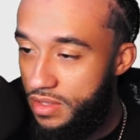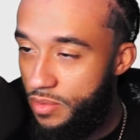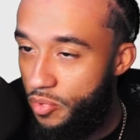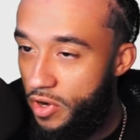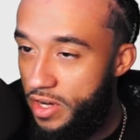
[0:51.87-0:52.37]

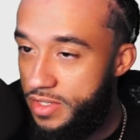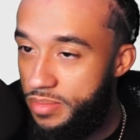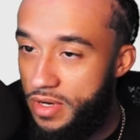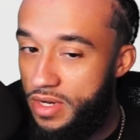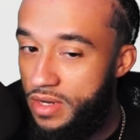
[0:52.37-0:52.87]
the price
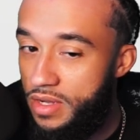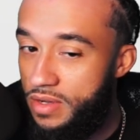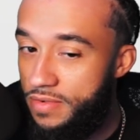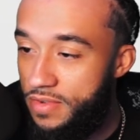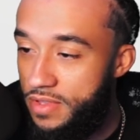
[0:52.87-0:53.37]

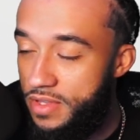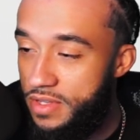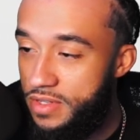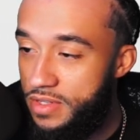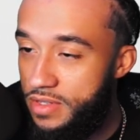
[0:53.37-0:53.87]
breakdown for
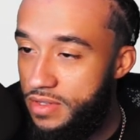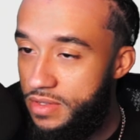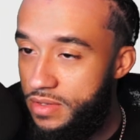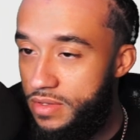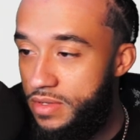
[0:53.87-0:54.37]
this.
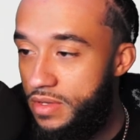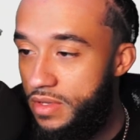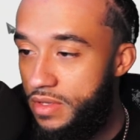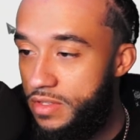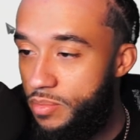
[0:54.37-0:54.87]

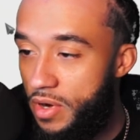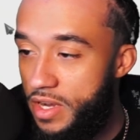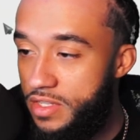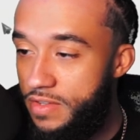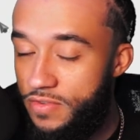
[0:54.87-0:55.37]

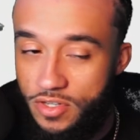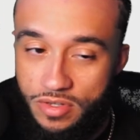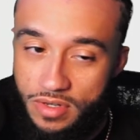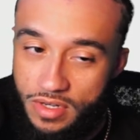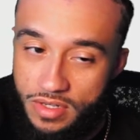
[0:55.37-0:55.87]
Pricey for
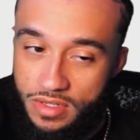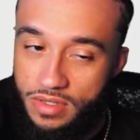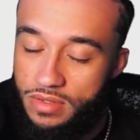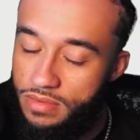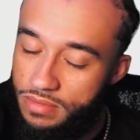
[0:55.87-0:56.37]
sure because
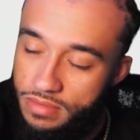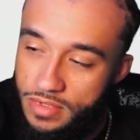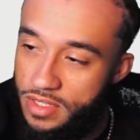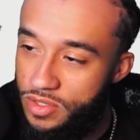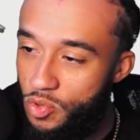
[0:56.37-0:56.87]

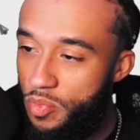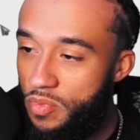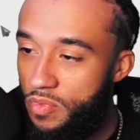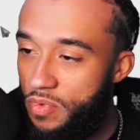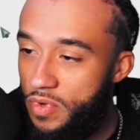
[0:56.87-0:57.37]
these new
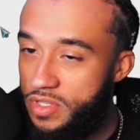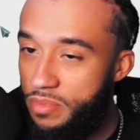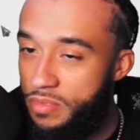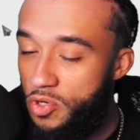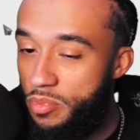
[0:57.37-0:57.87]
once a
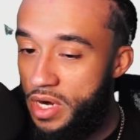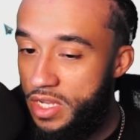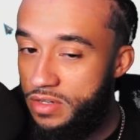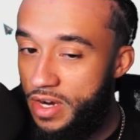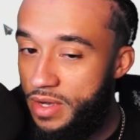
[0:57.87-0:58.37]
new
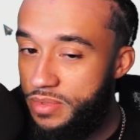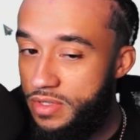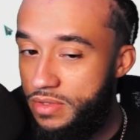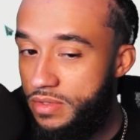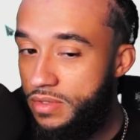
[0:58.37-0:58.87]
bunny
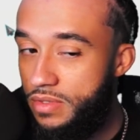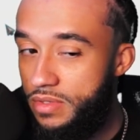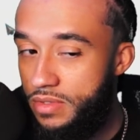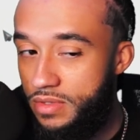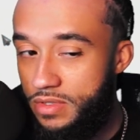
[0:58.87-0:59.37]
drops,
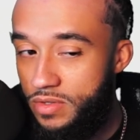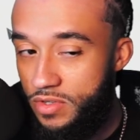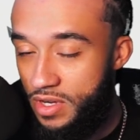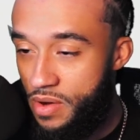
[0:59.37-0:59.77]
usually